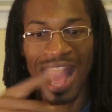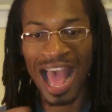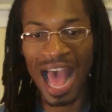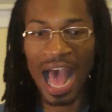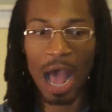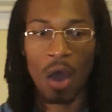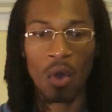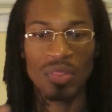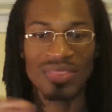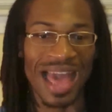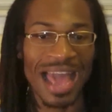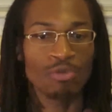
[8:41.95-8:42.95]
how
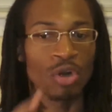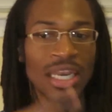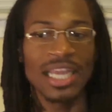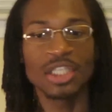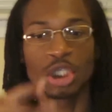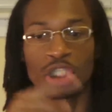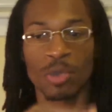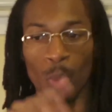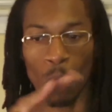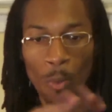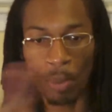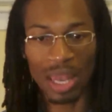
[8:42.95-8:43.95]
that relationship
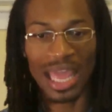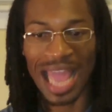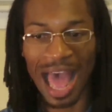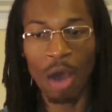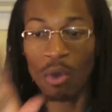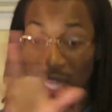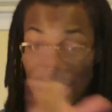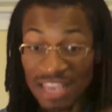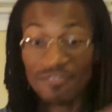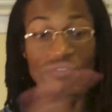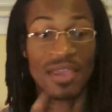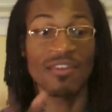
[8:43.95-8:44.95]
will play out
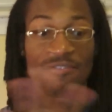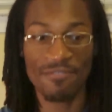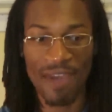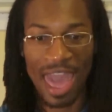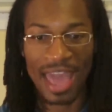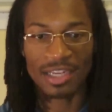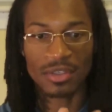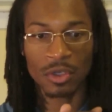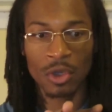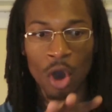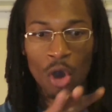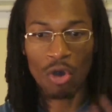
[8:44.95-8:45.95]
if, in fact,
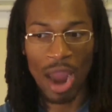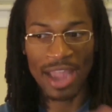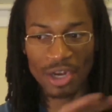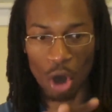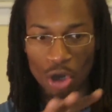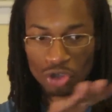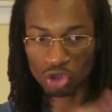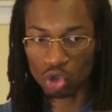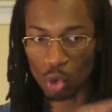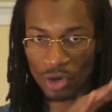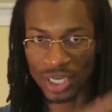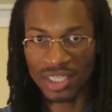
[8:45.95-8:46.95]
Ragnar's
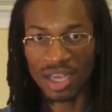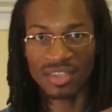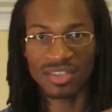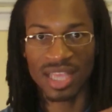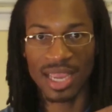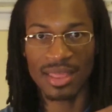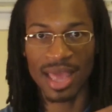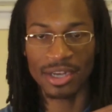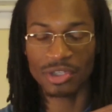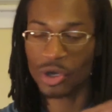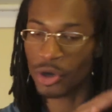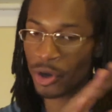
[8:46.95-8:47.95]
story does take
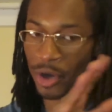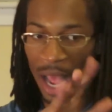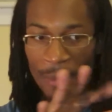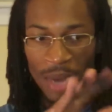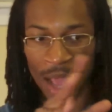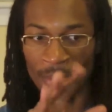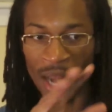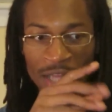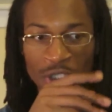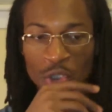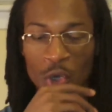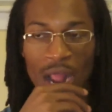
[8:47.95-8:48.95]
that turn. I'm
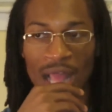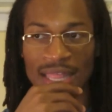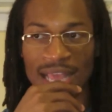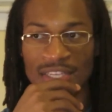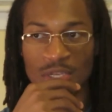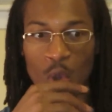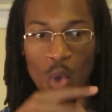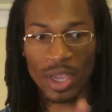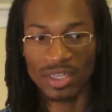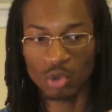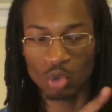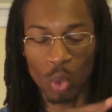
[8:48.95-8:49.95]
not sure how that's
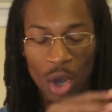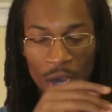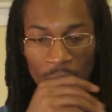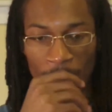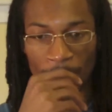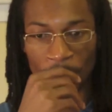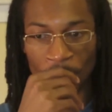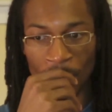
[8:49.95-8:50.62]
going to...